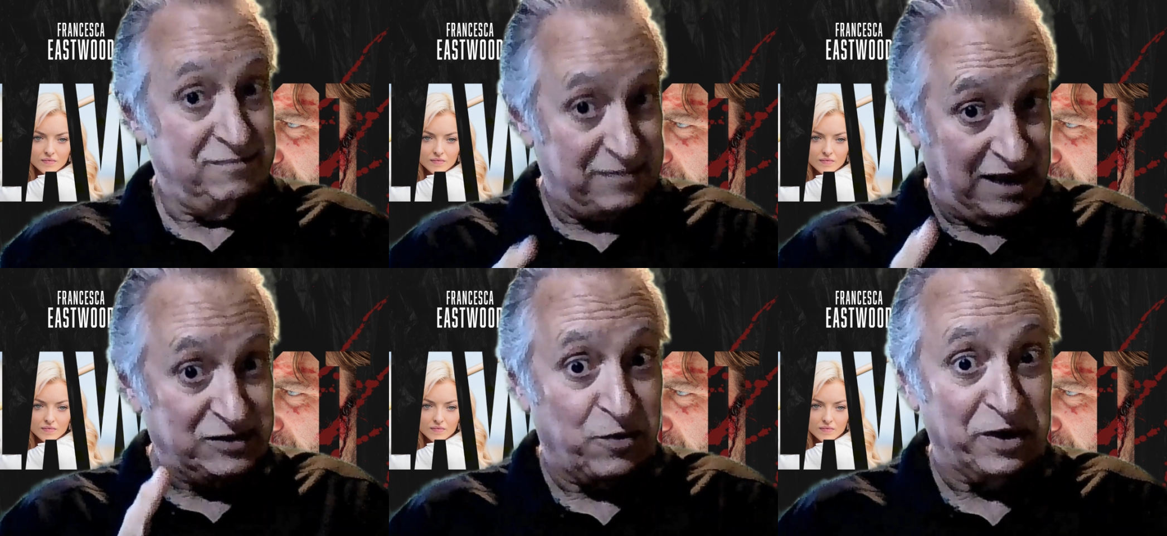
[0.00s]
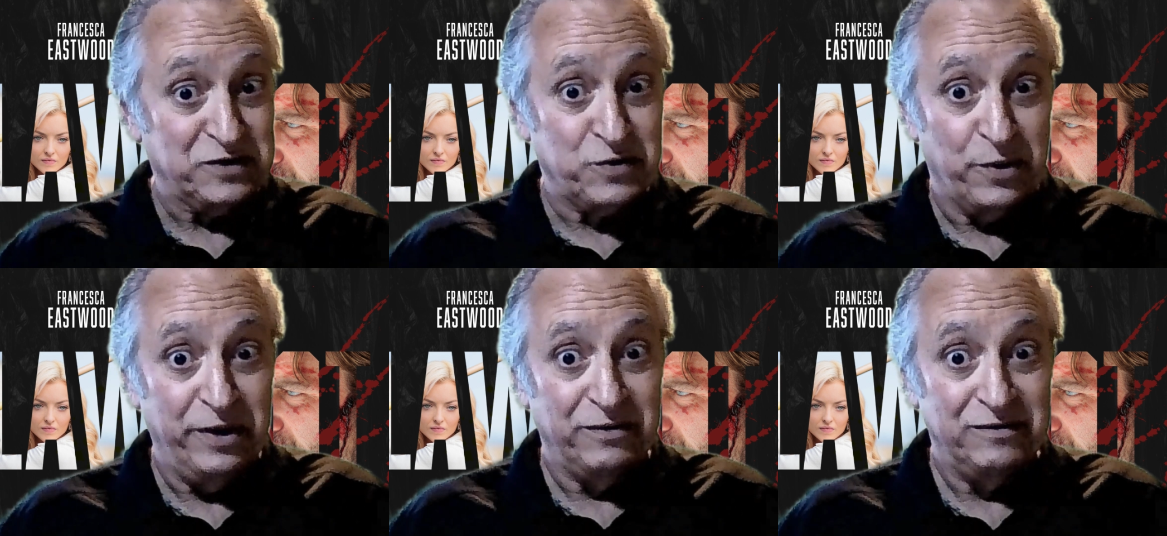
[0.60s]
Speaker 1: that's Rex
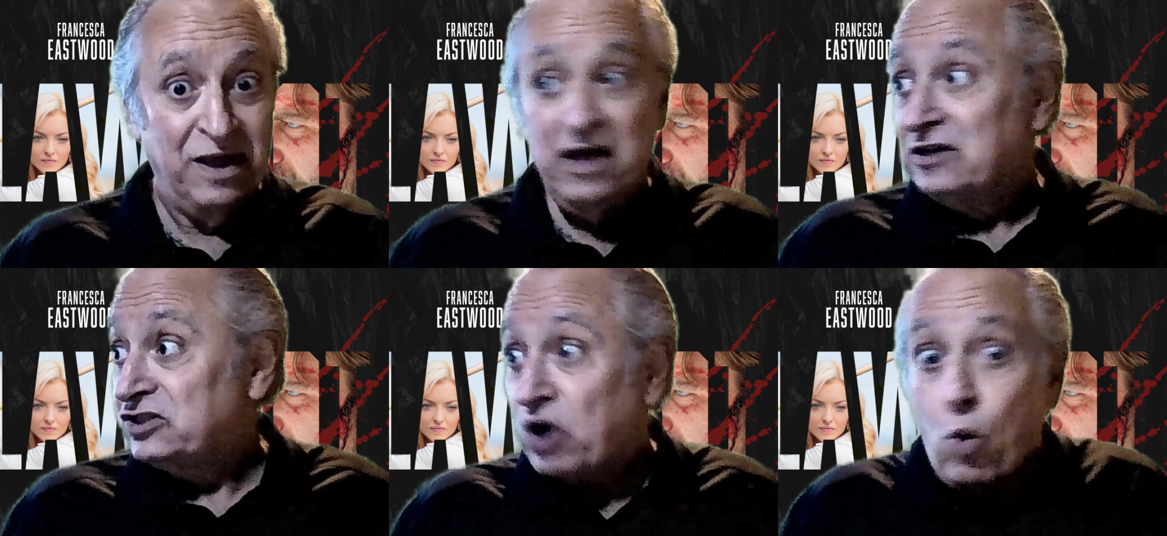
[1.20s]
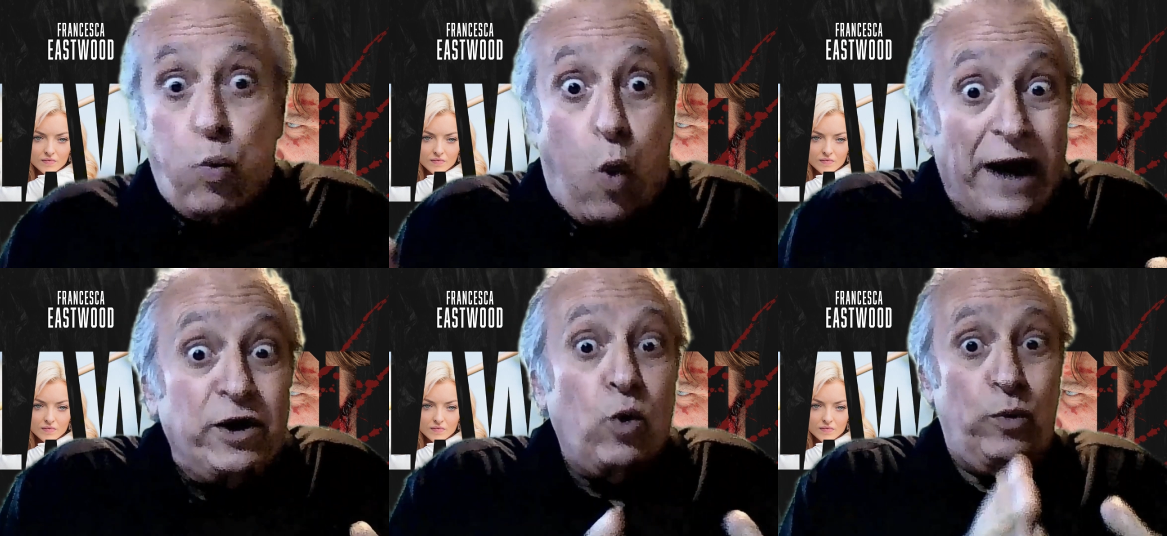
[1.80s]
Real. So
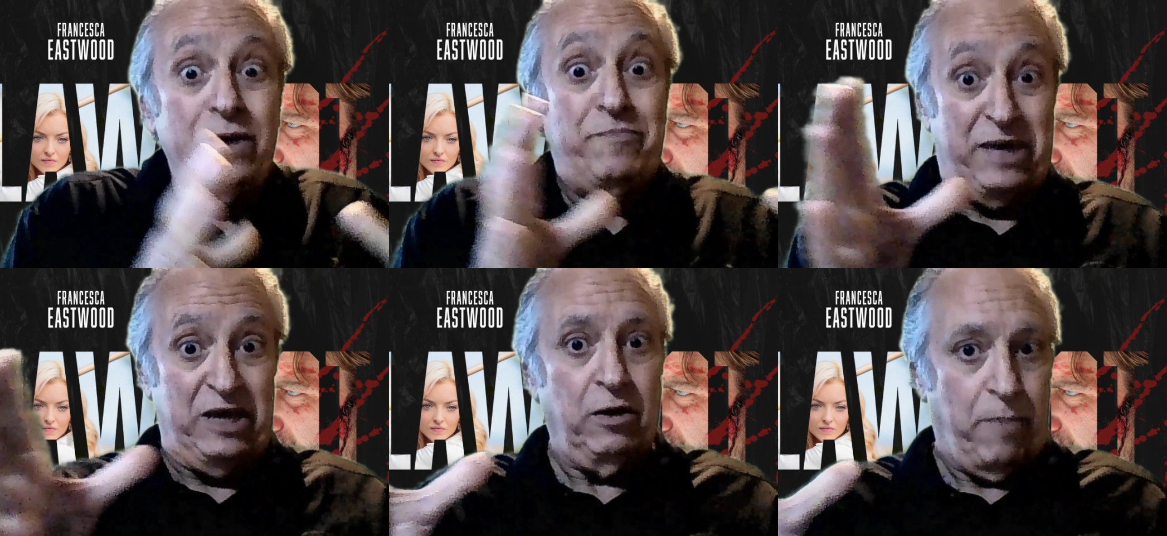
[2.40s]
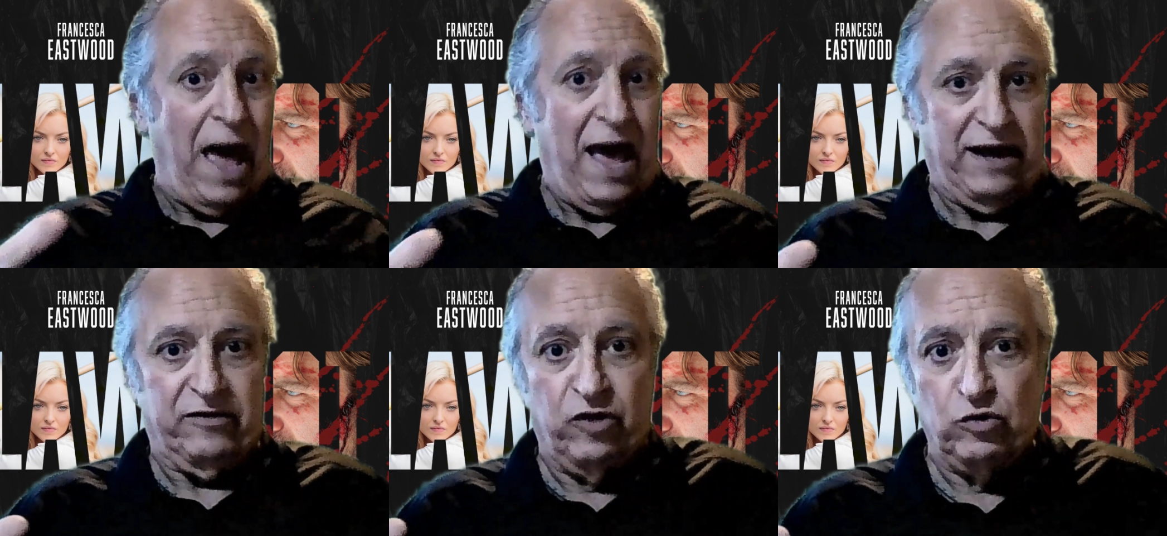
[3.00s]
why don't we peel
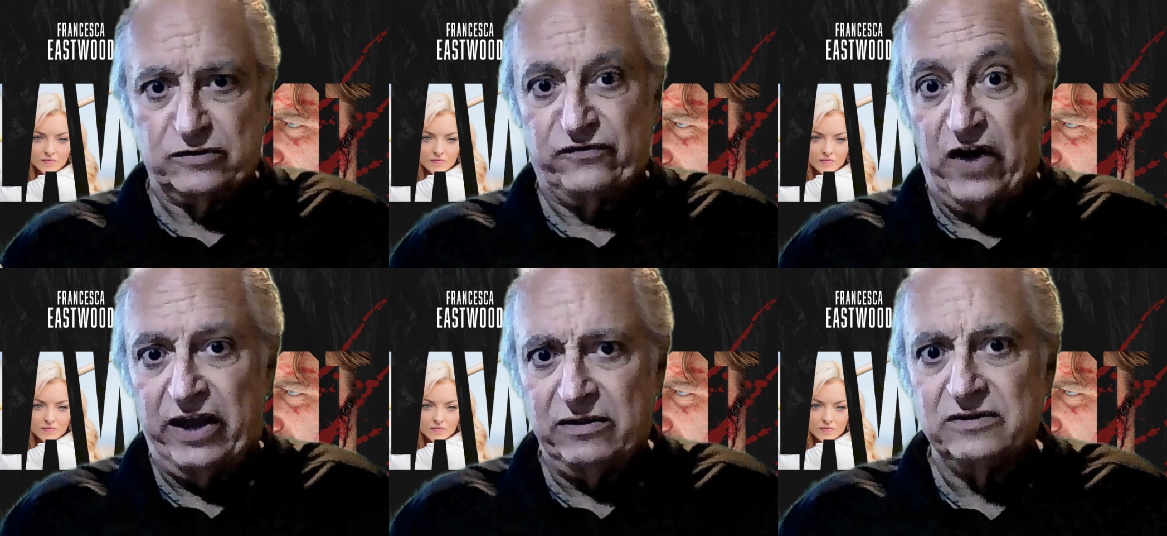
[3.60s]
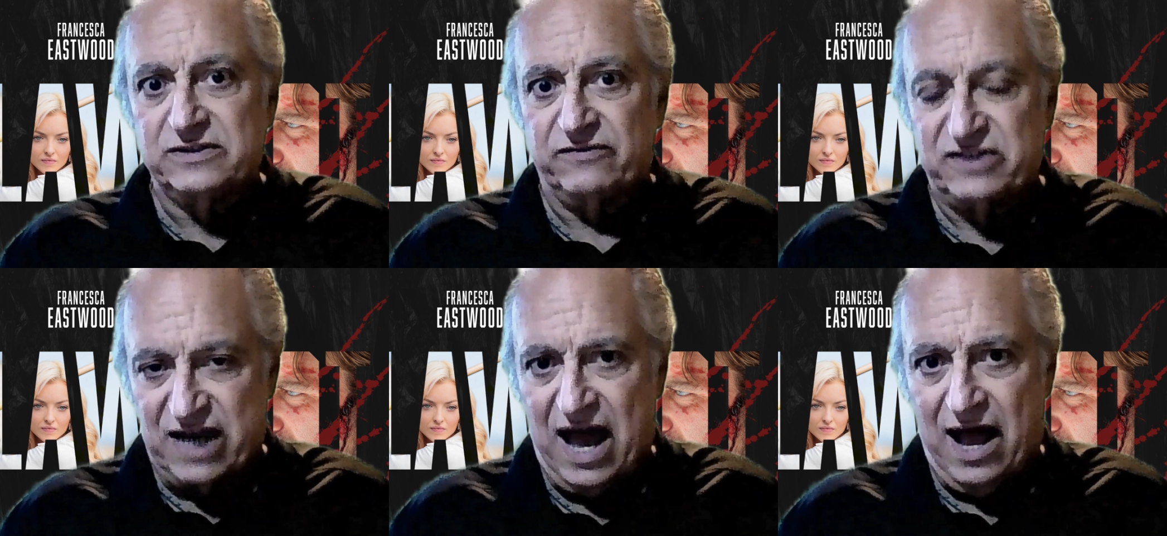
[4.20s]
back those veils of
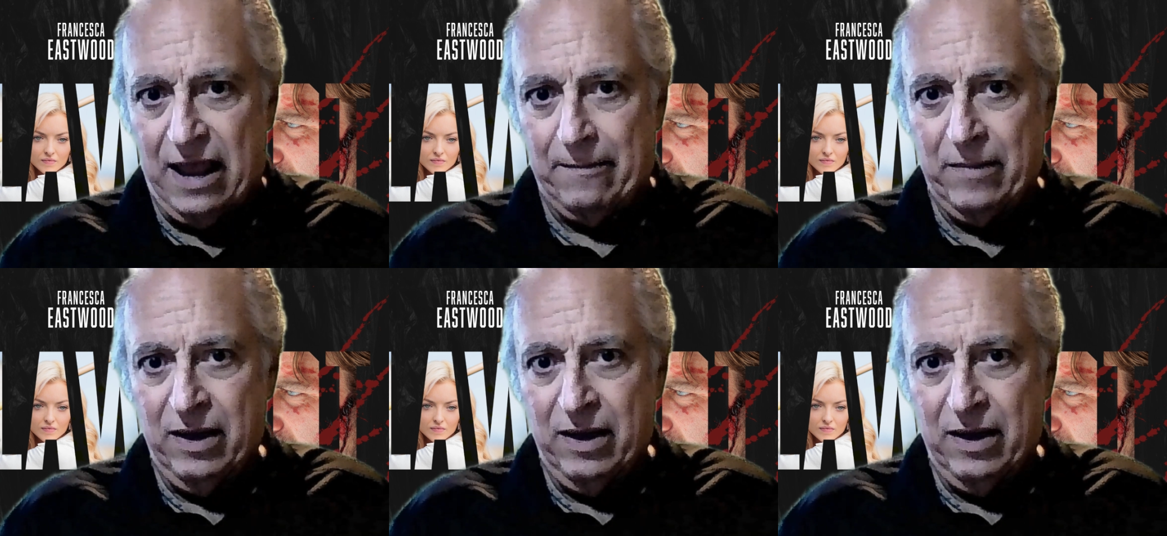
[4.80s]
time